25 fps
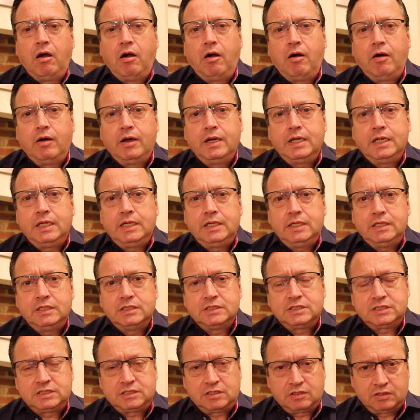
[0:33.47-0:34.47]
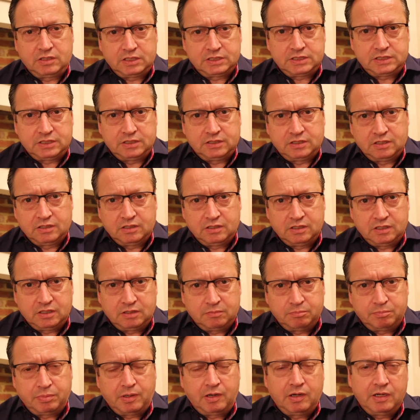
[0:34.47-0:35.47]
I started
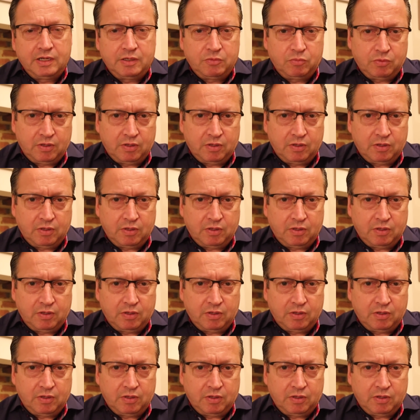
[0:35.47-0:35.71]
a buy,